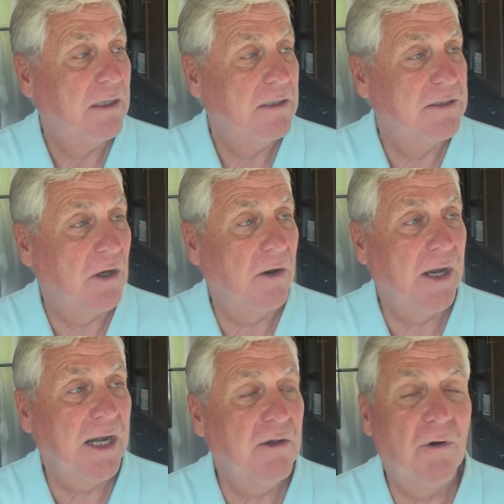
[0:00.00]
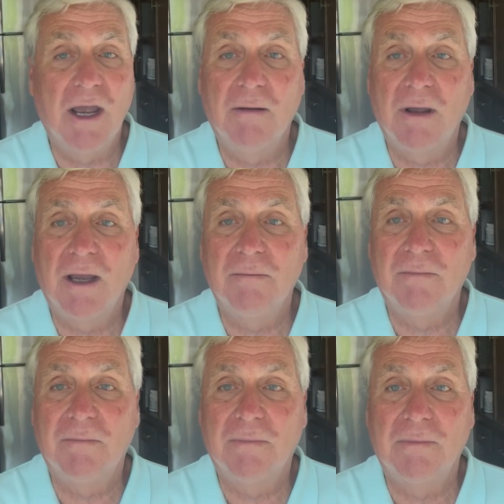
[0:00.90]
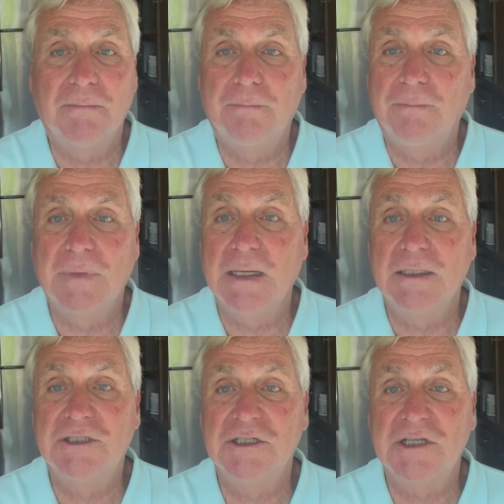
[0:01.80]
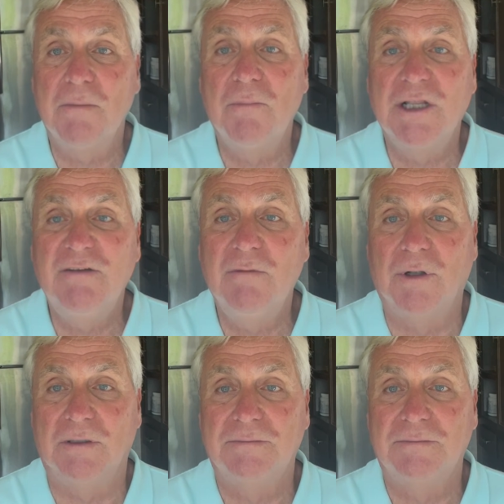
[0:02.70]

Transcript: So anyway, it's just unbelievable